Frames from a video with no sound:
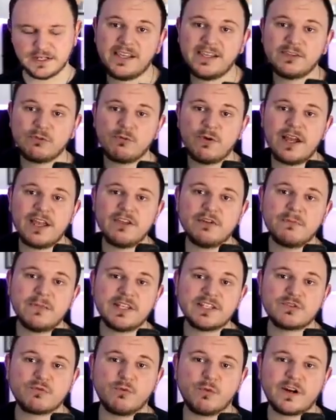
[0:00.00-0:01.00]
Either way, you
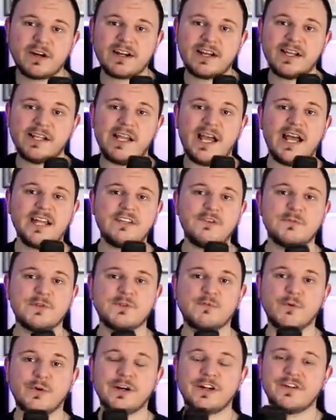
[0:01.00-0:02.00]
must work a lot, you
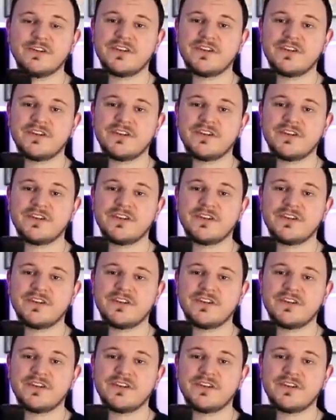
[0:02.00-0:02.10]
must work